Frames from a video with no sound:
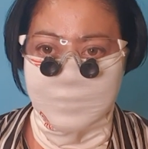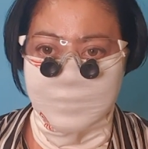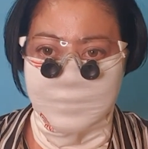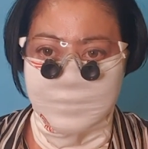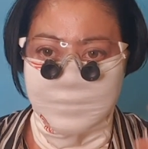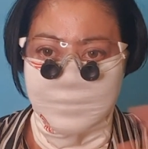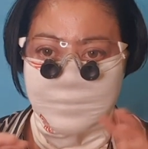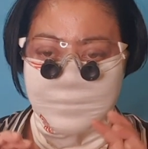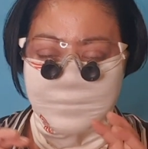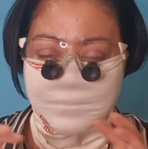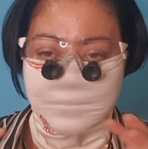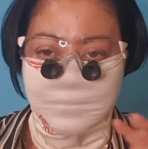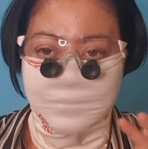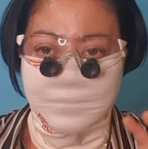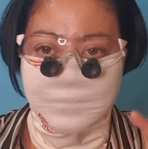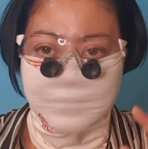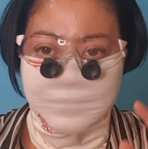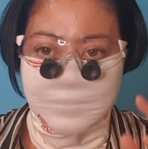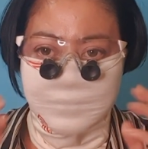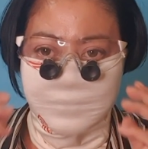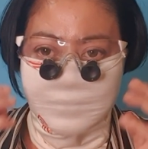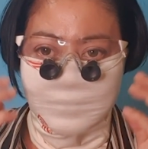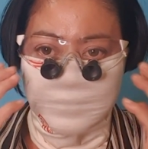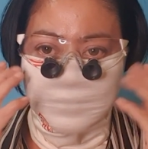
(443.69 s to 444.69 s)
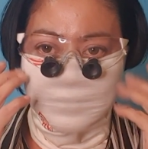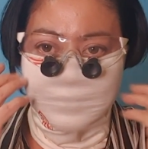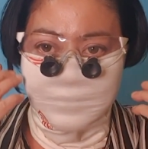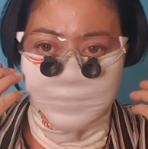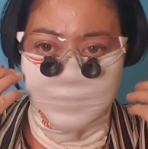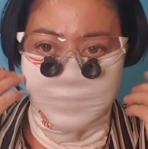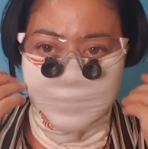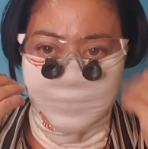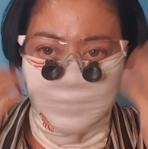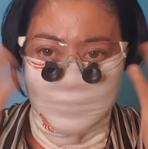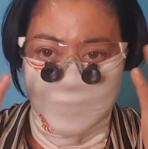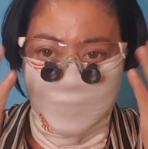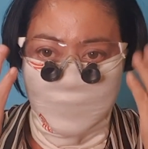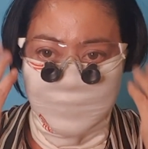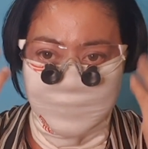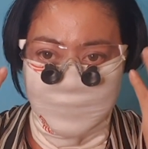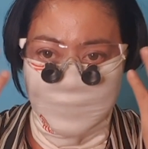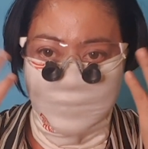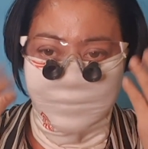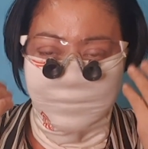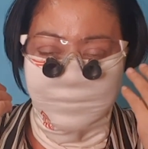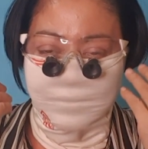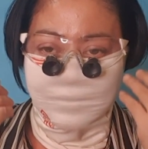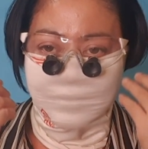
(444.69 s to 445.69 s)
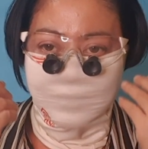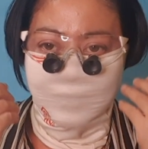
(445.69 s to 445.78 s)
it doesn't,